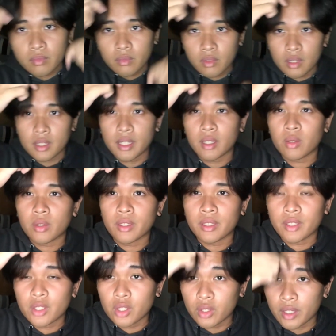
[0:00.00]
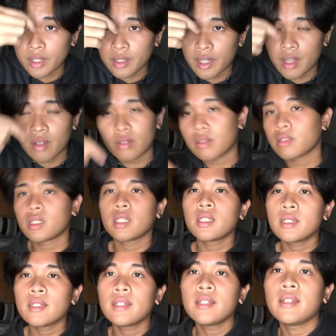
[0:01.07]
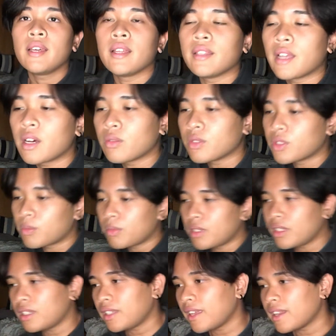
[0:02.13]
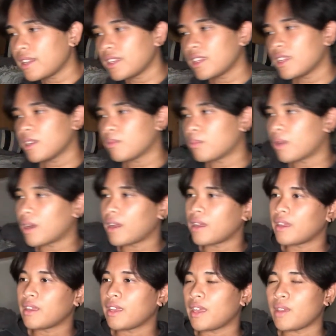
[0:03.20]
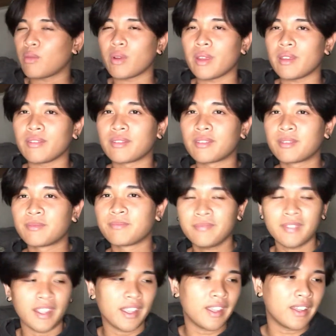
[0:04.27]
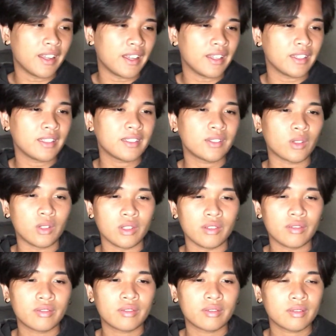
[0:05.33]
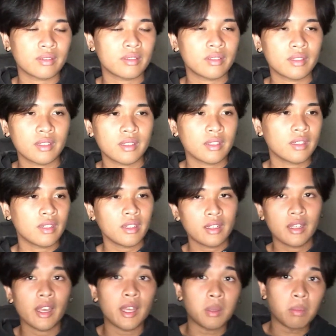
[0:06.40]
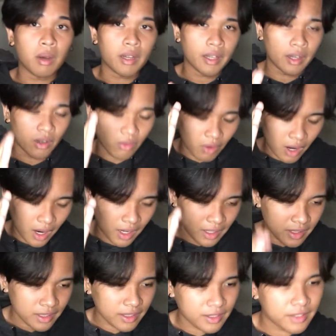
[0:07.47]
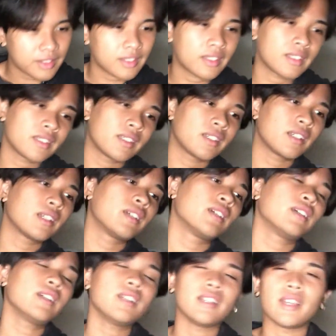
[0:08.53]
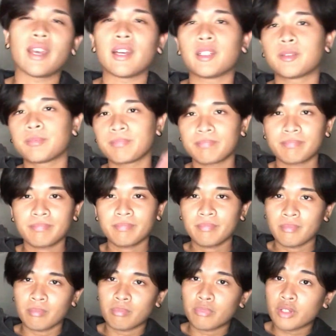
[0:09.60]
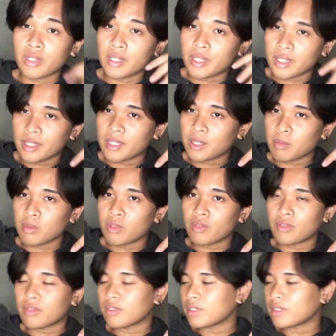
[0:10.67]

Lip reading: It's like going straight down. And that was me getting hit by a wave. And I sort of headbutted a rock. Yeah, pretty genius move.